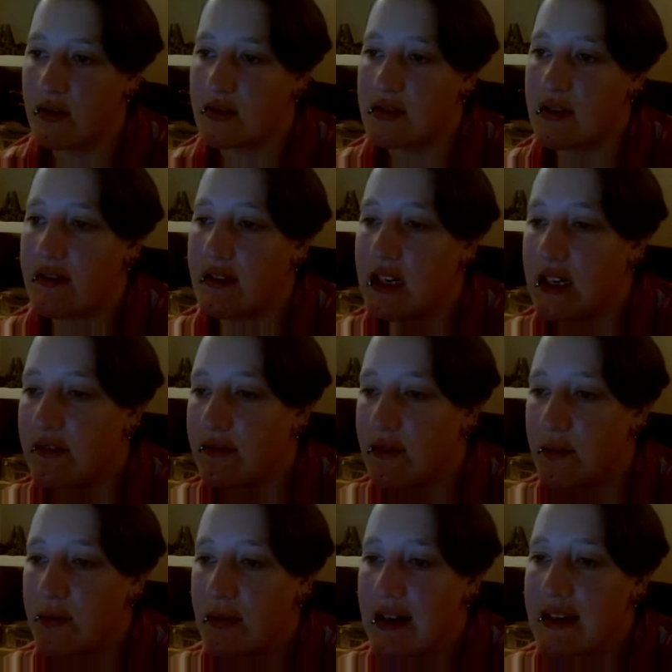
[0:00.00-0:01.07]
something for
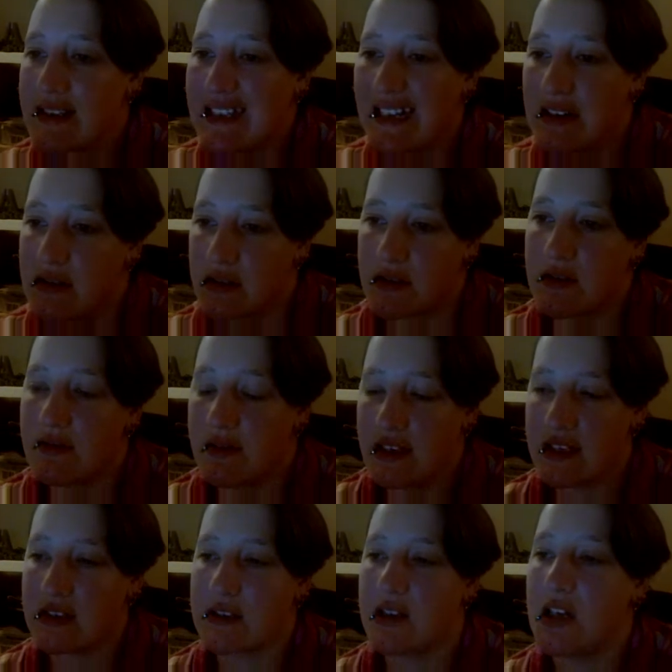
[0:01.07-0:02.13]
breast cancer
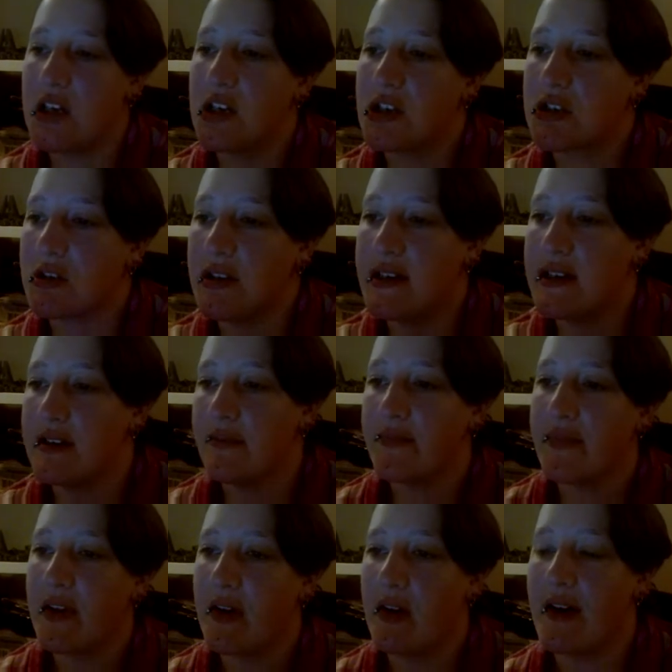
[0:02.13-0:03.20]
research. I
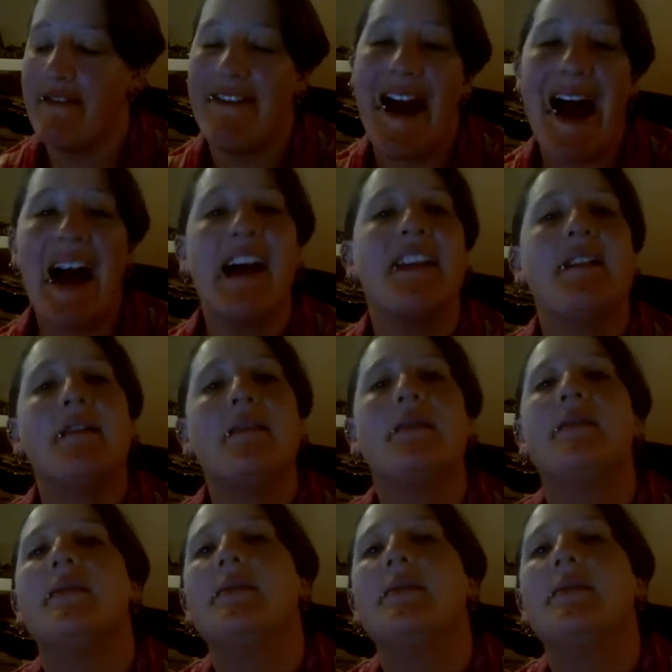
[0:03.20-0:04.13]
ran.